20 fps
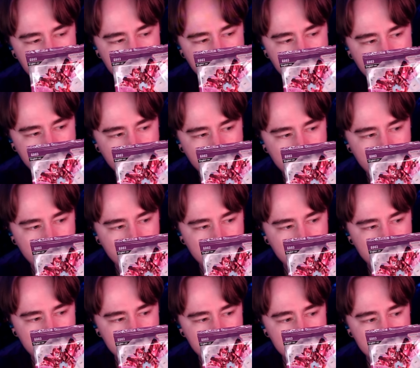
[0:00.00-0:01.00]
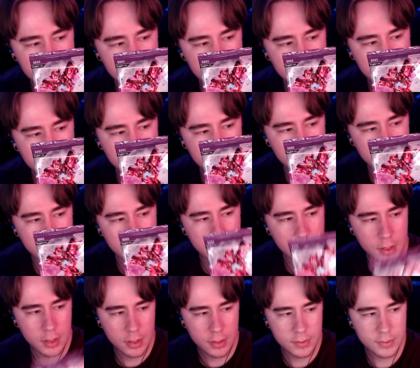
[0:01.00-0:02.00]
pack artwork is.
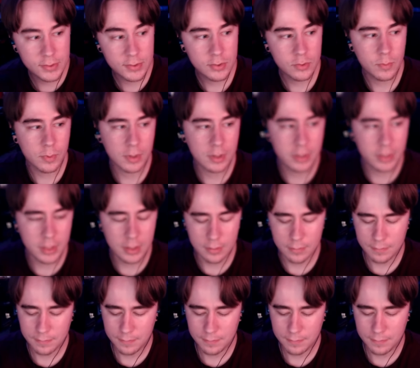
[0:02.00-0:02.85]
It's super clean.